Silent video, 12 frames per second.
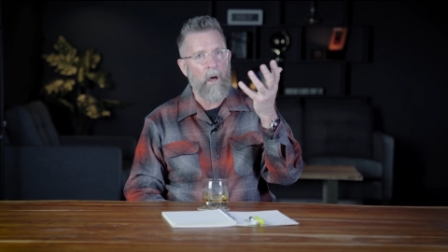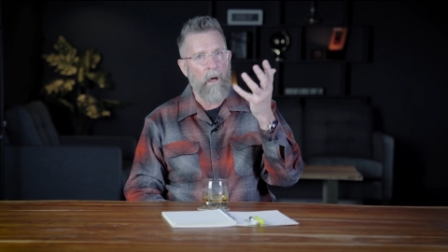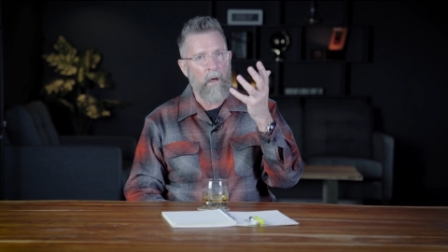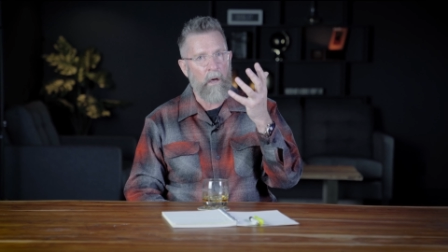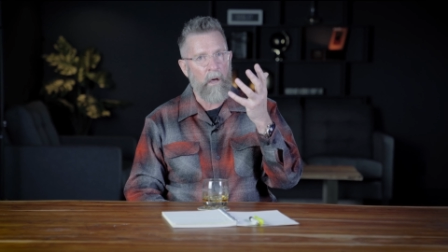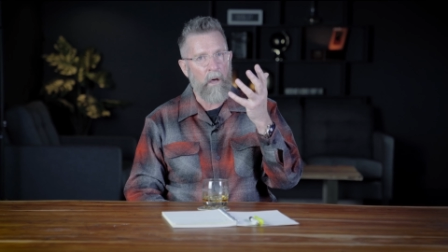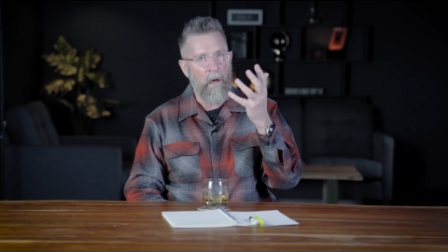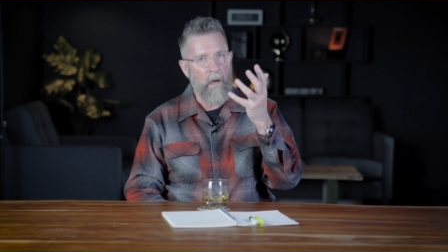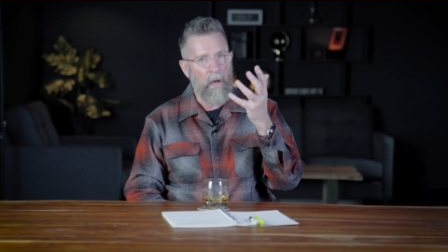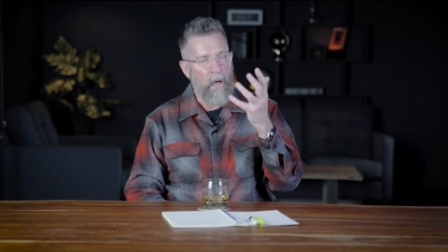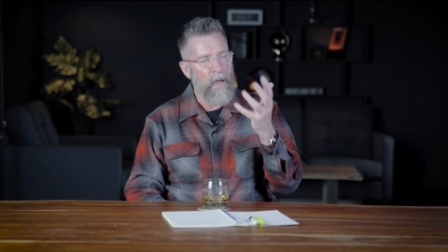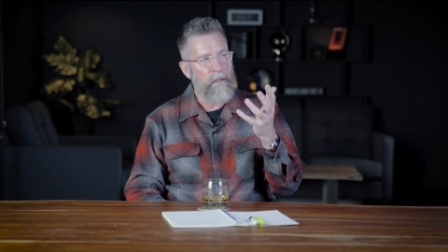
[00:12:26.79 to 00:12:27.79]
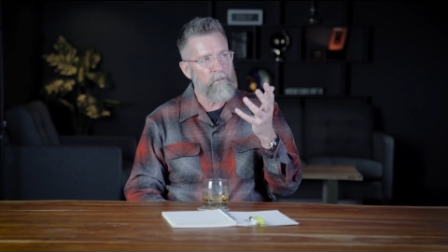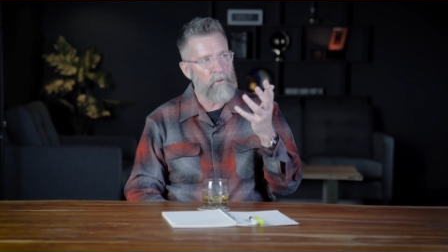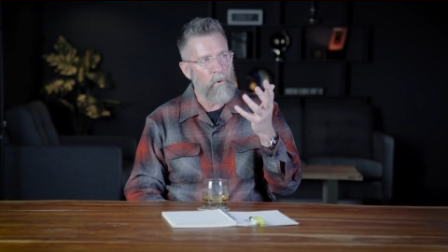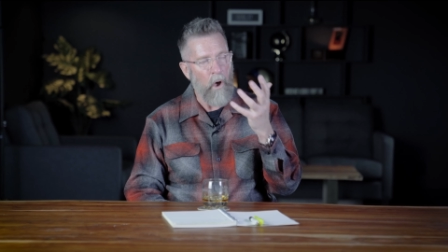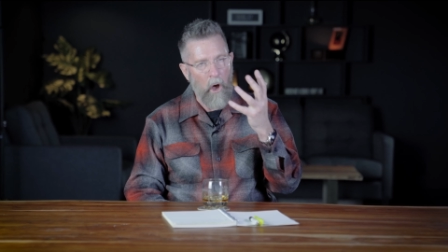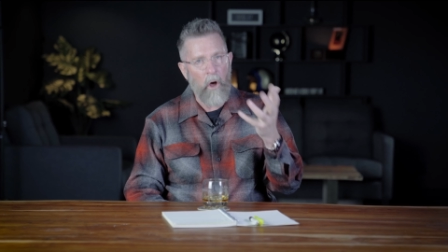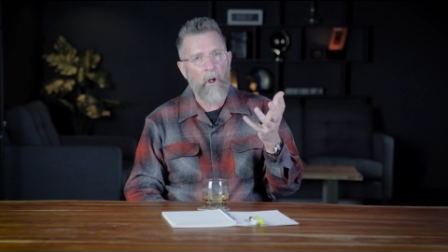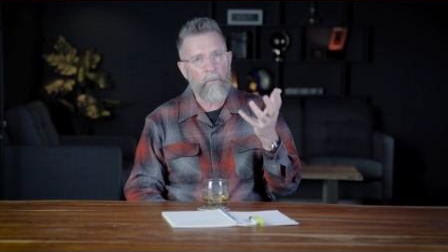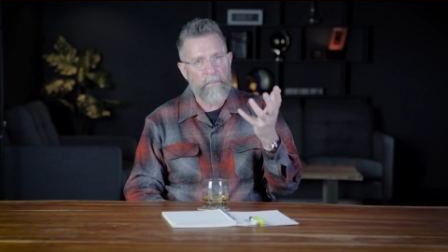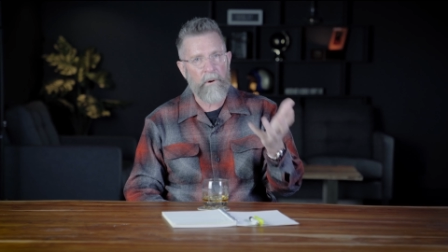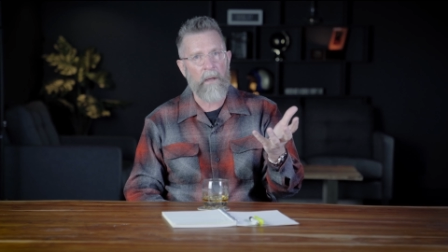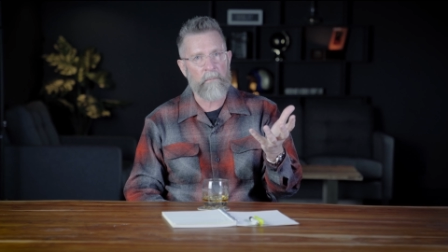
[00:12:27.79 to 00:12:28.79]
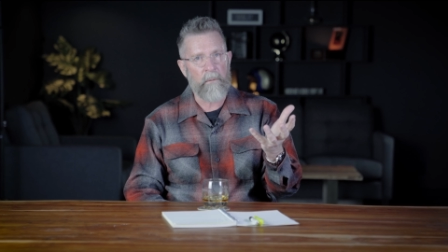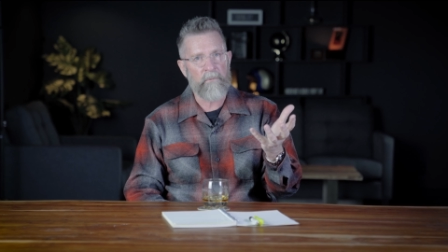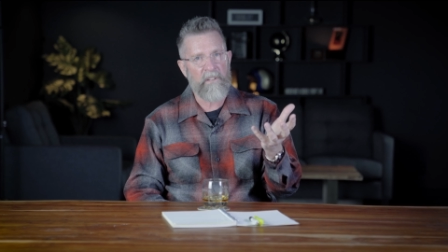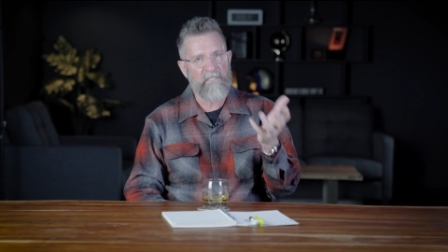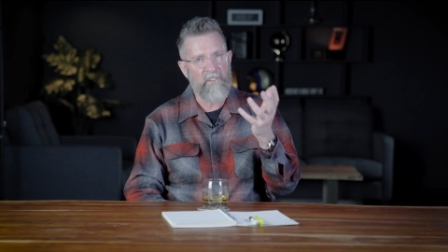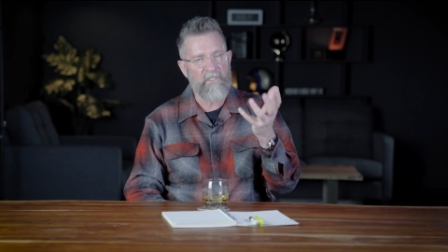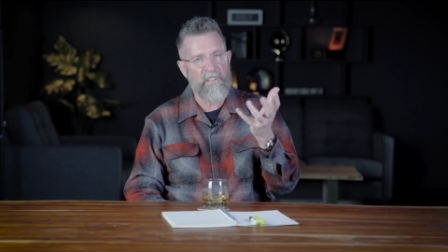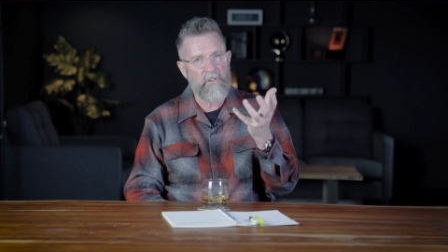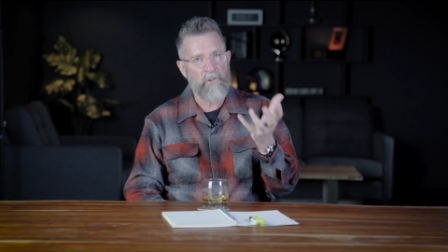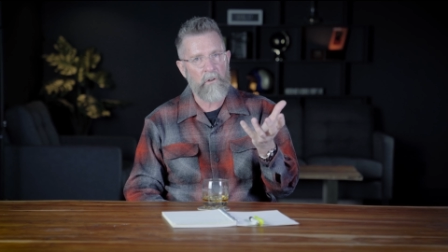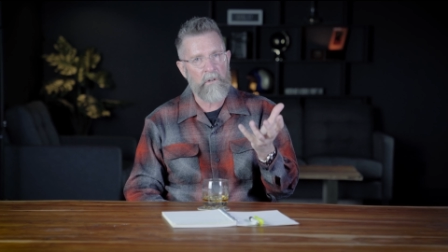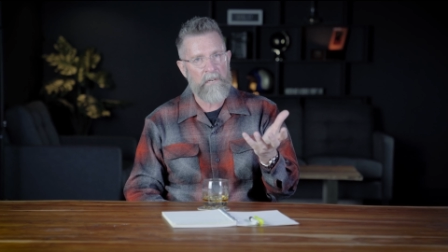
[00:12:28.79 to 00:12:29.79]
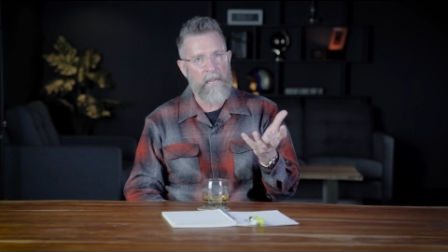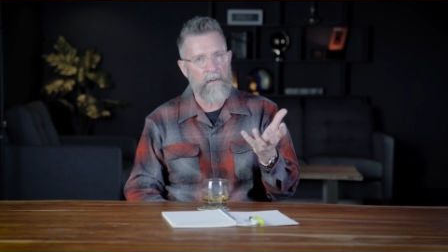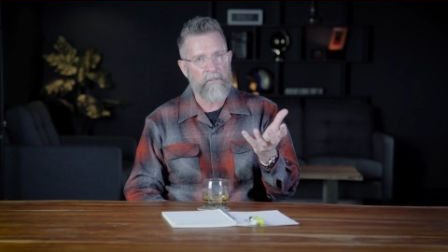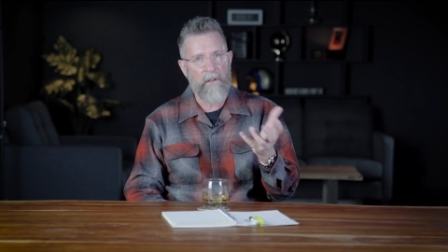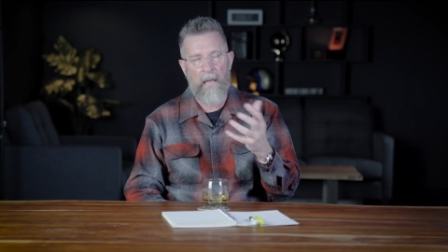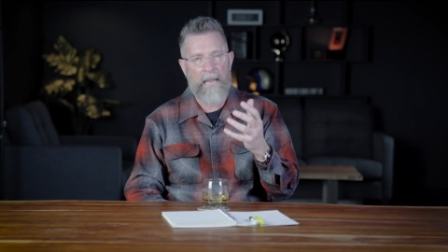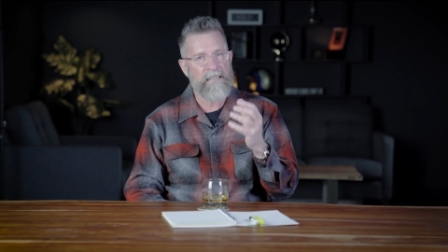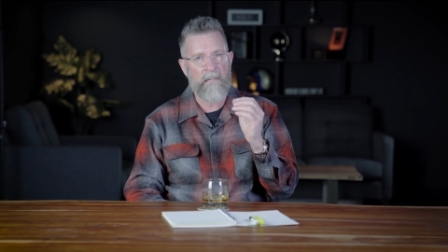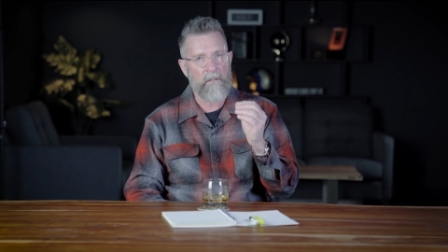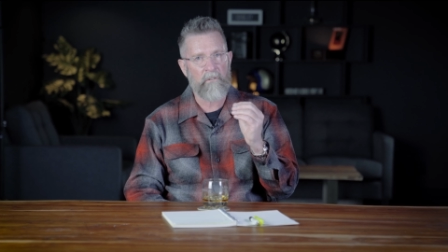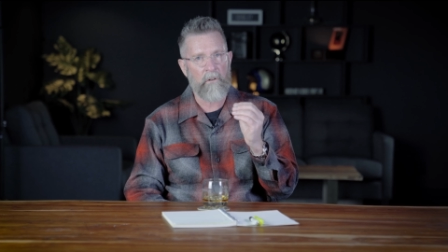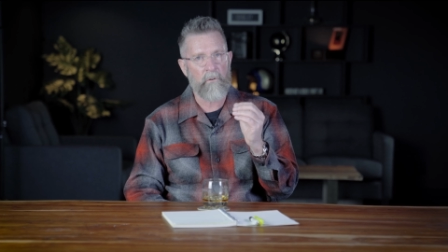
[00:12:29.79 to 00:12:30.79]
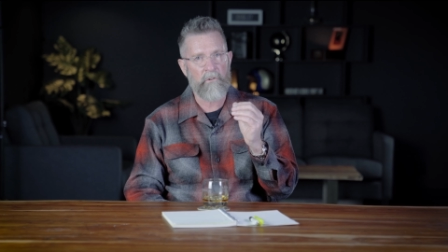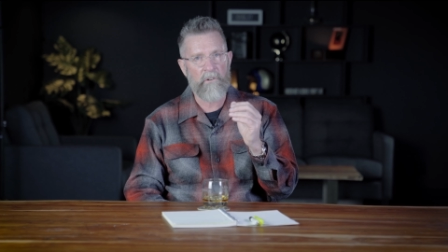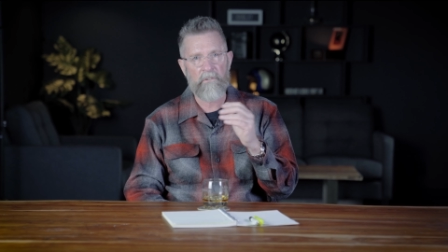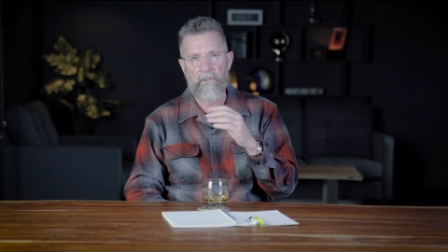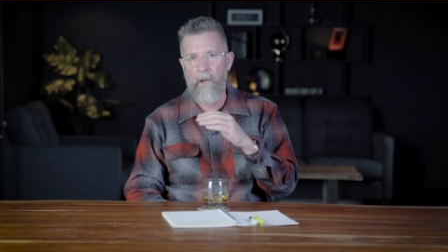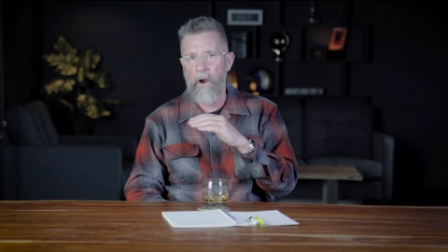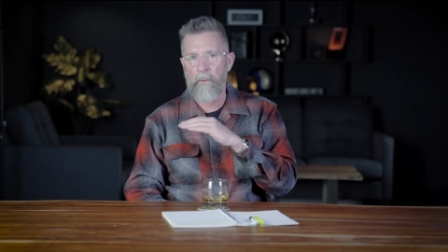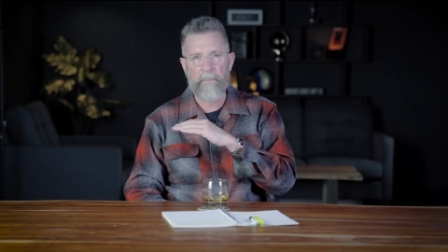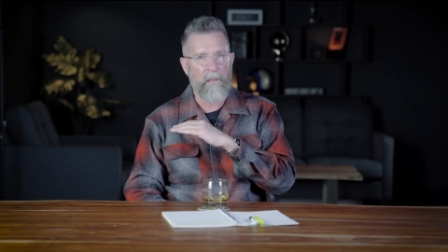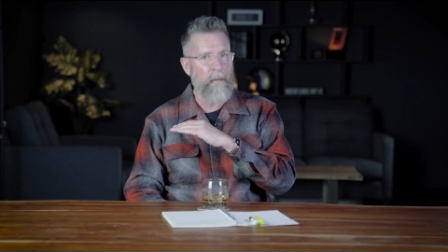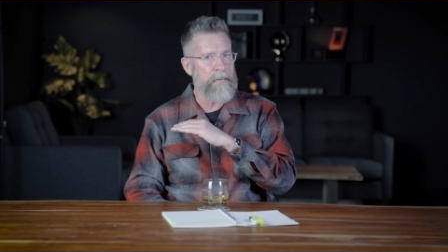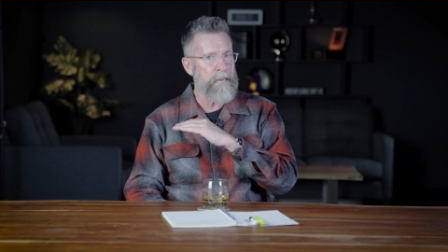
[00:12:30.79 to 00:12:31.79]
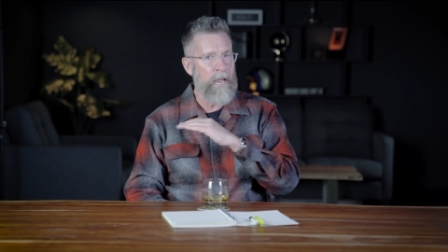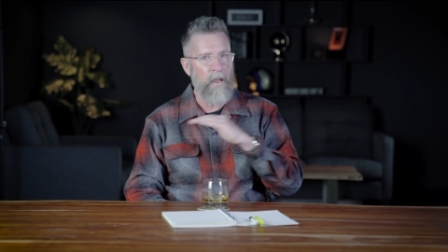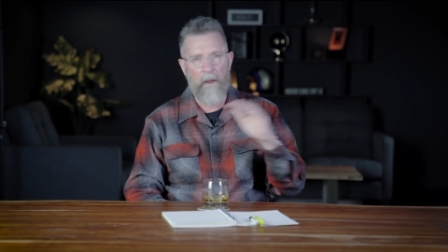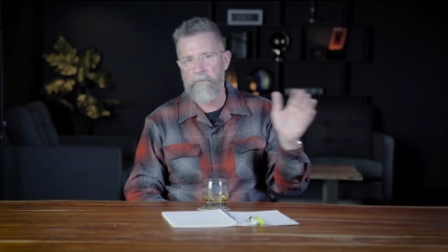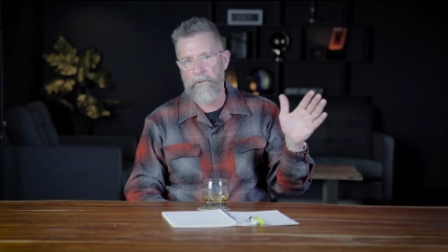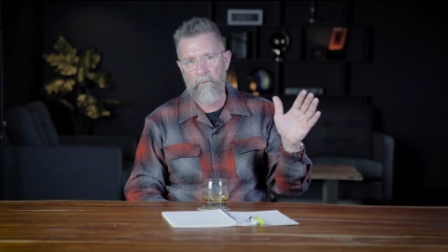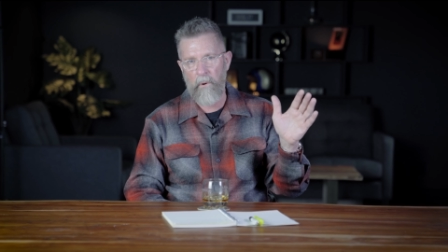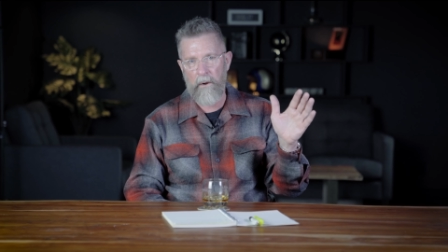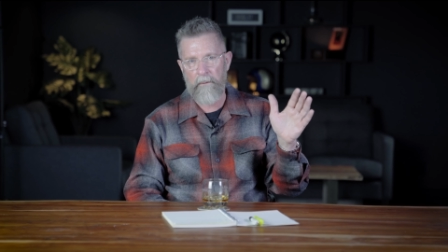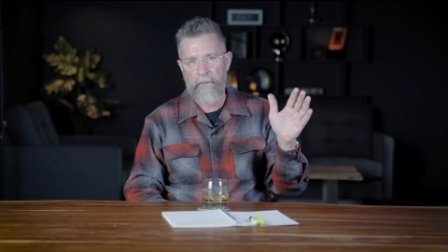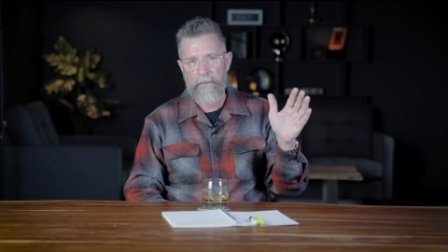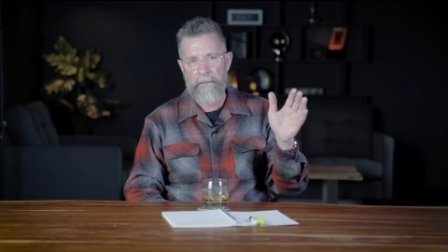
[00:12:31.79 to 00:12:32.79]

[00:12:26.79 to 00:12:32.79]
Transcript: uh, uh, to all problems. That's a digital native. High tech solutions are applied everywhere.